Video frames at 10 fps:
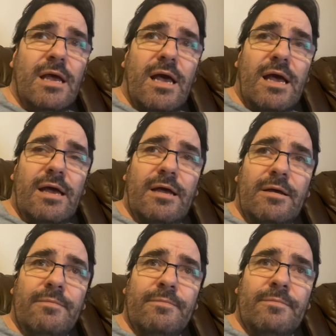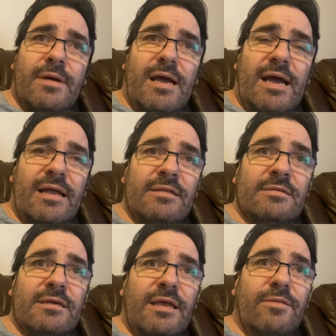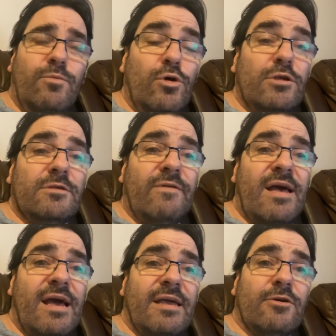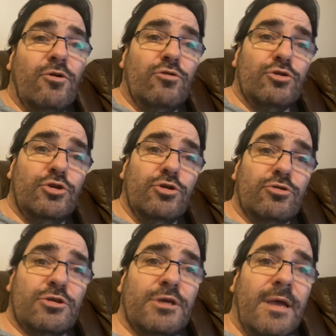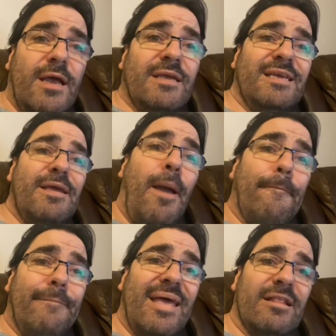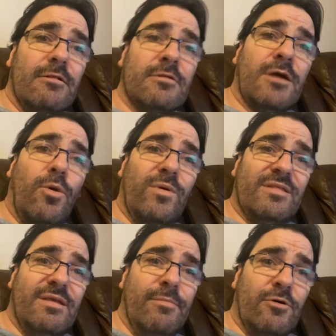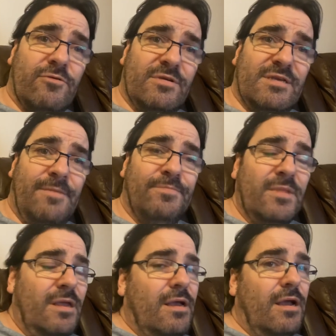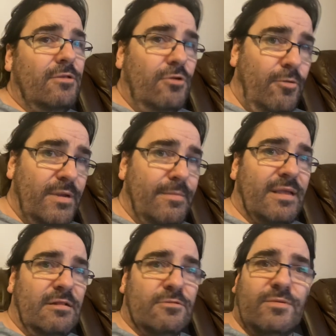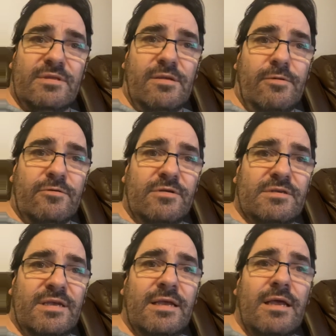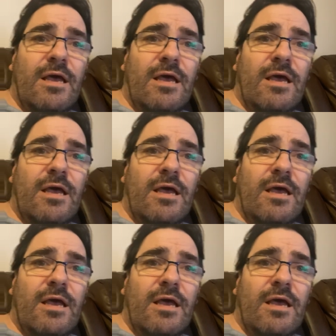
And in the words of a High Court judge, she meddled with democracy, and nobody meddles with democracy.